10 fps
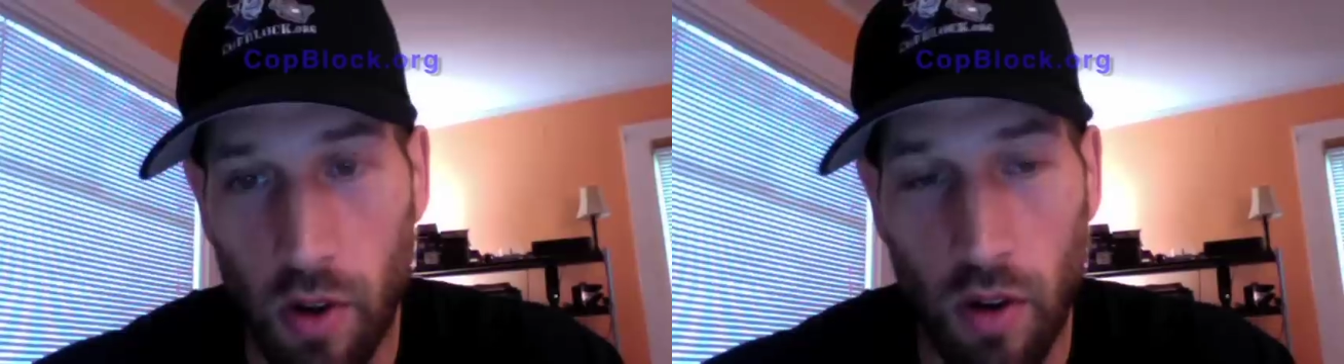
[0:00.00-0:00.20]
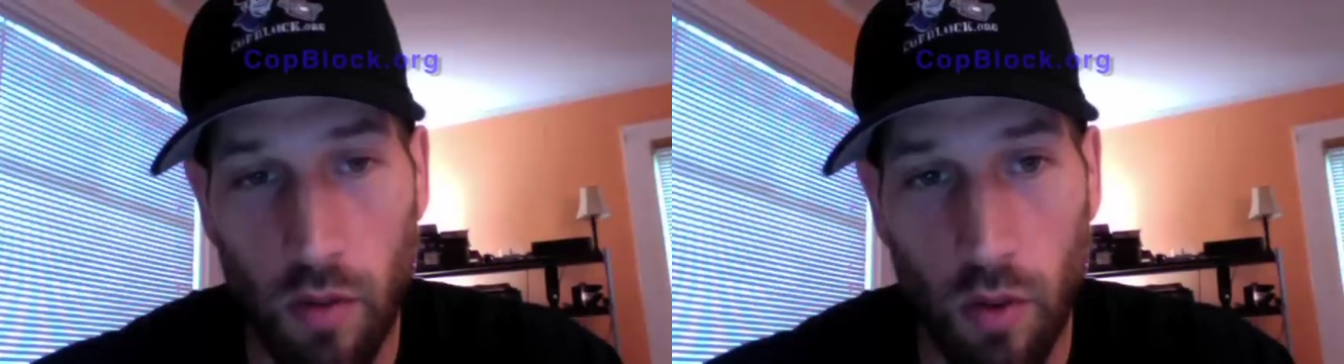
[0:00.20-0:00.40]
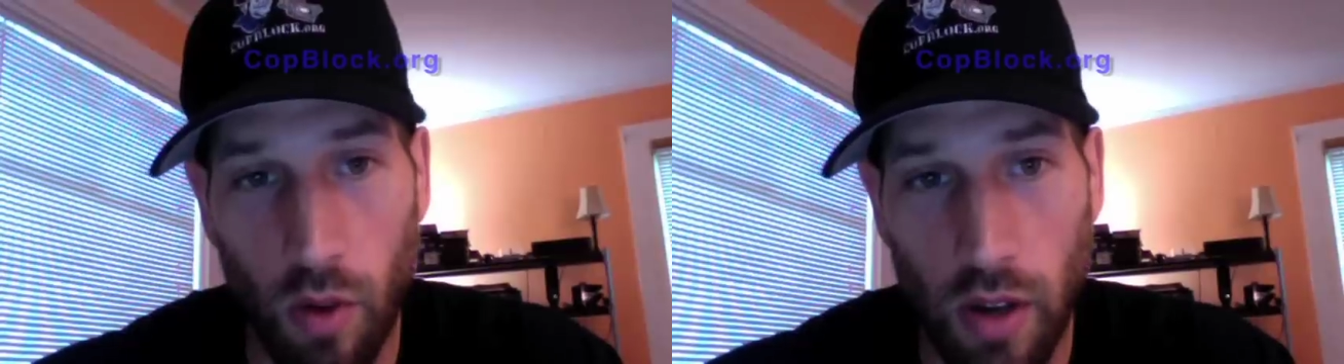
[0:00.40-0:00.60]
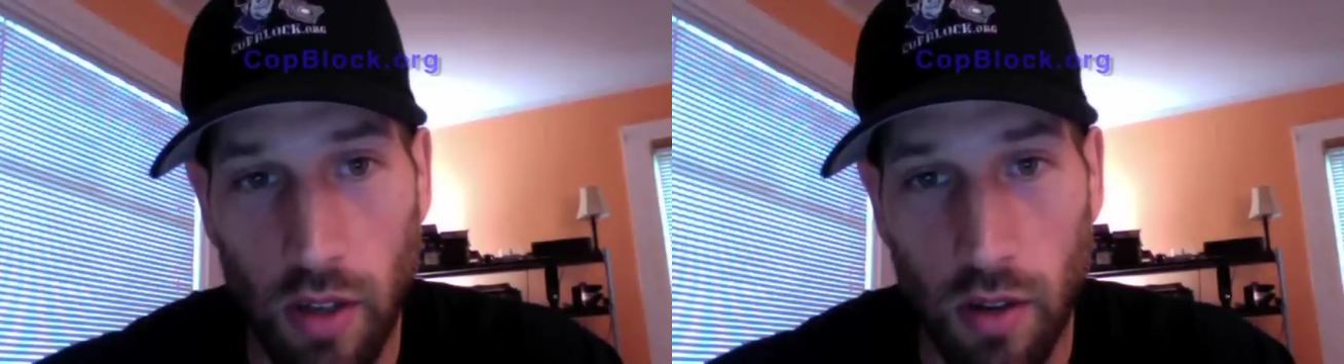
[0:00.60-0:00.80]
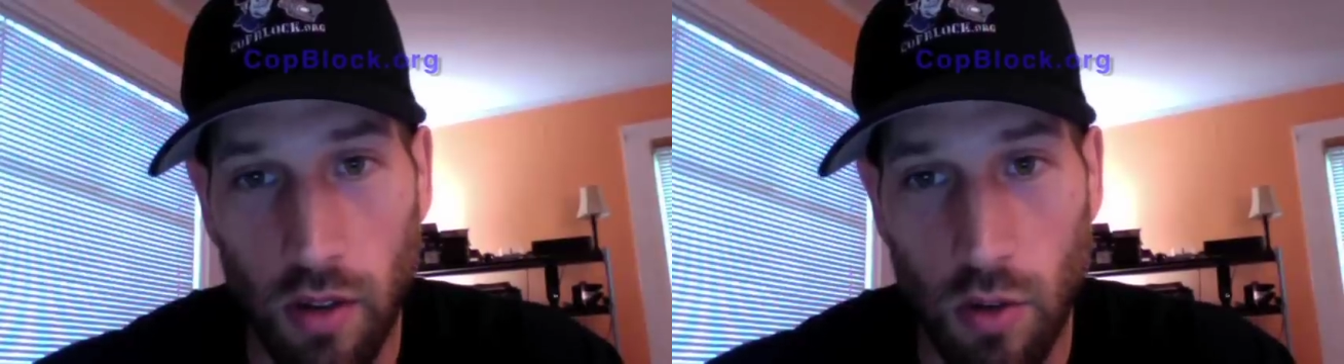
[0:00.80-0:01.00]
have a right
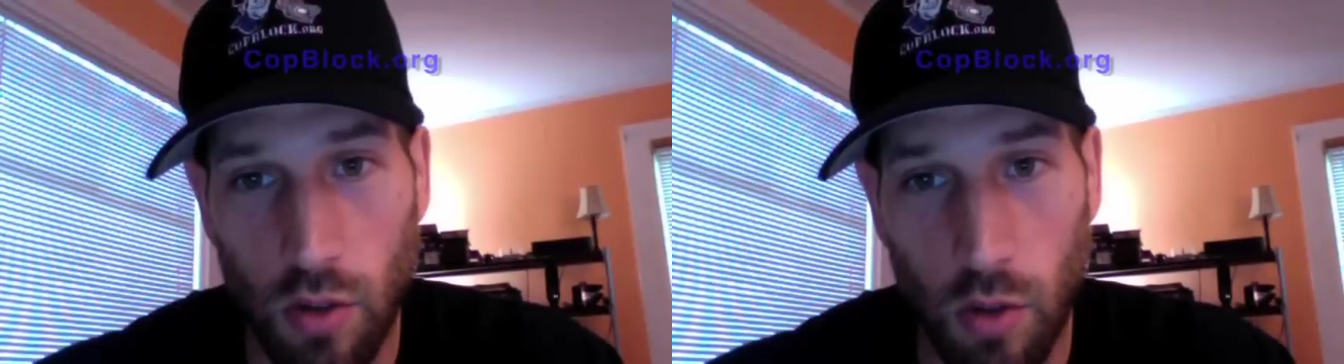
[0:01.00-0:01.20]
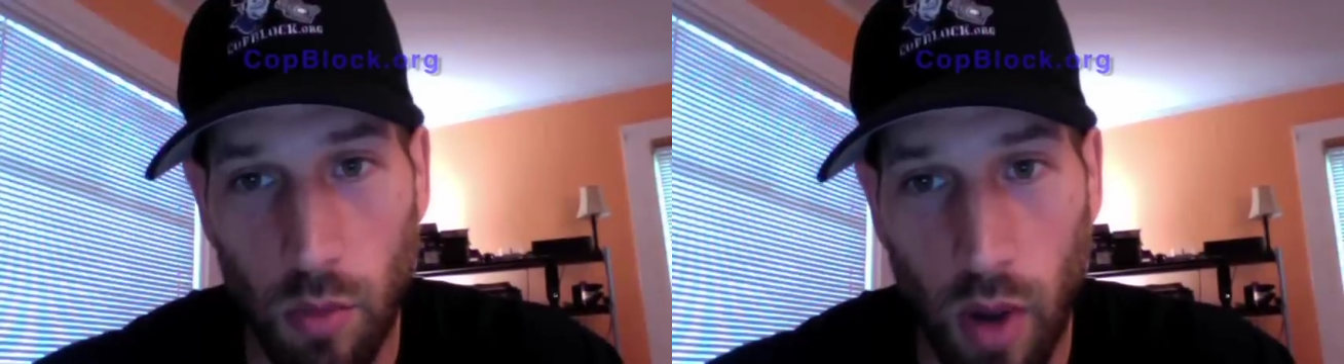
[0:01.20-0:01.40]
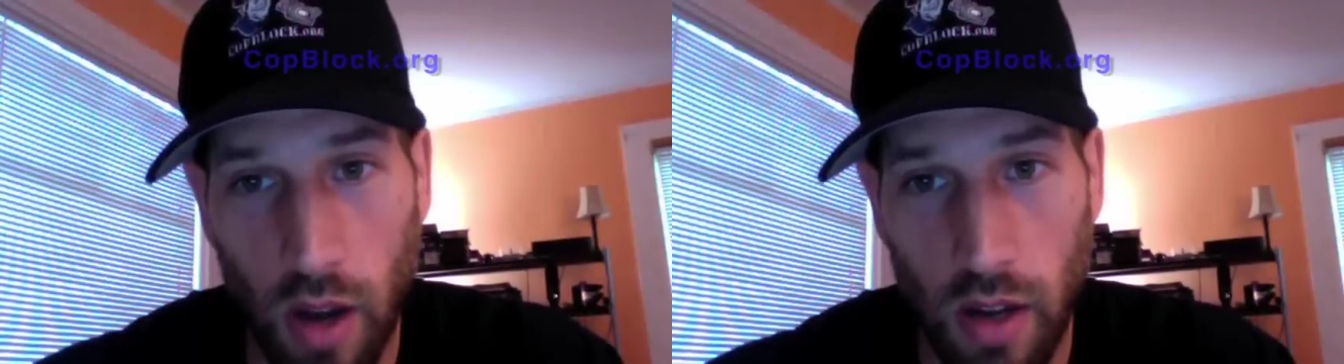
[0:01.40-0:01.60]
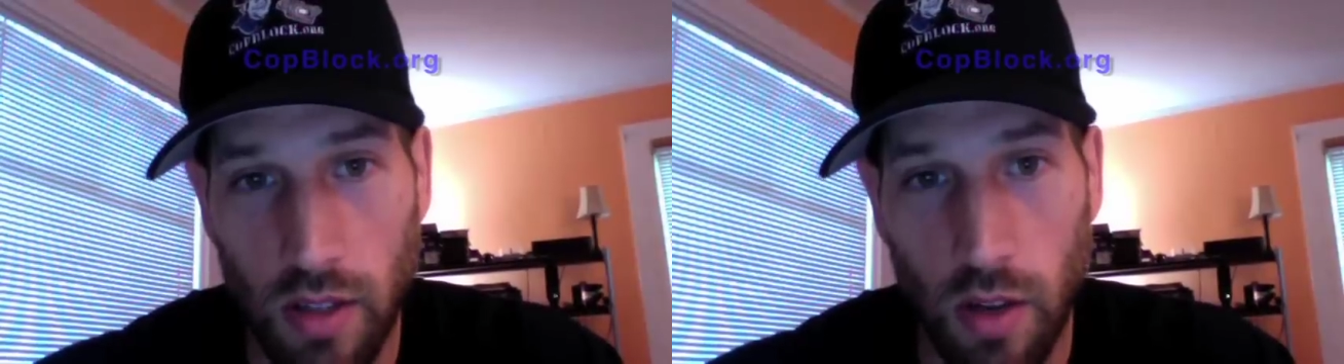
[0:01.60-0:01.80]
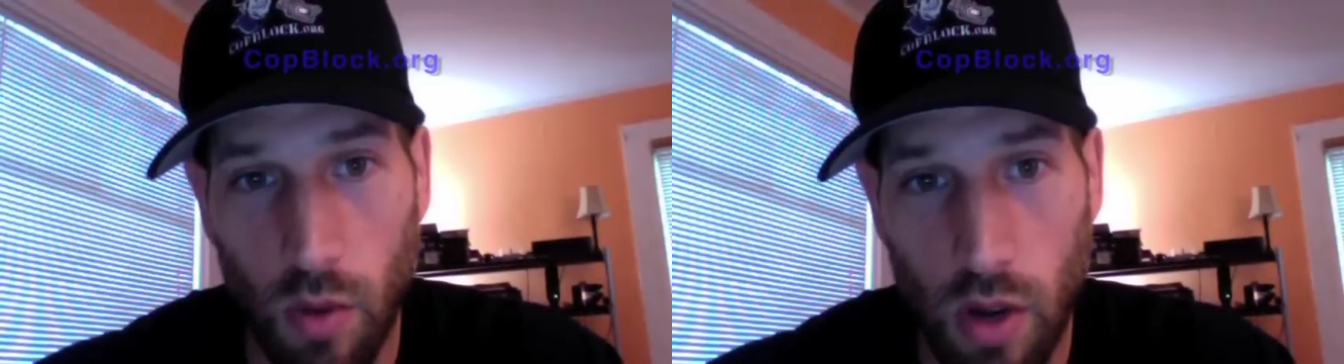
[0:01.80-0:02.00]
to use their body as
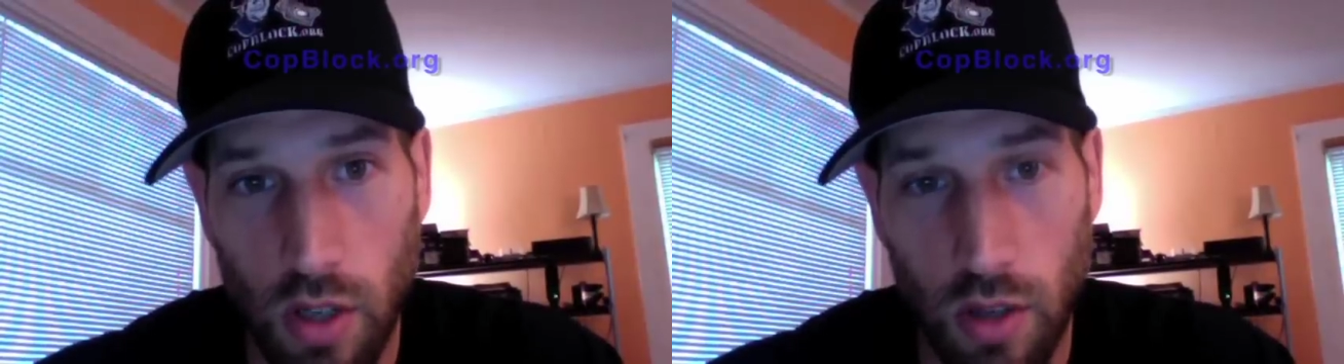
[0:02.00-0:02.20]
they wish.